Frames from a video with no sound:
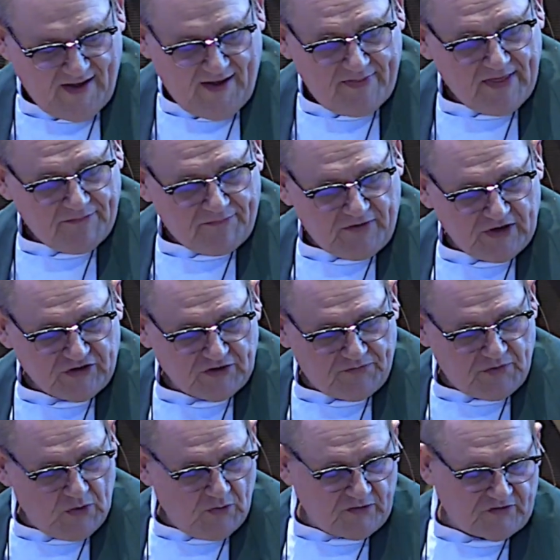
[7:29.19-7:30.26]
and they fish a
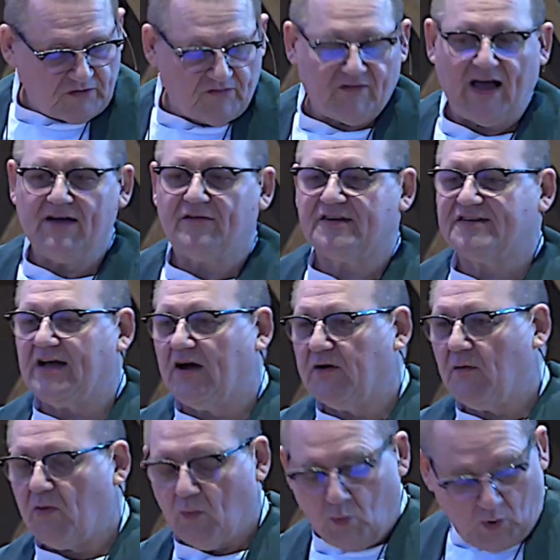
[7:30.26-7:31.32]
few survivors
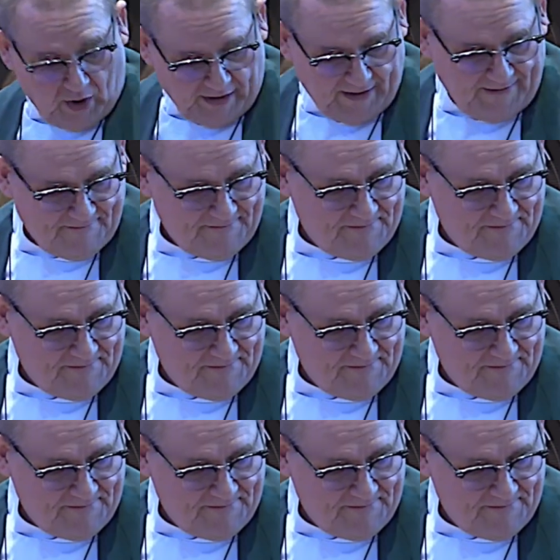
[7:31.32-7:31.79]
out of the water.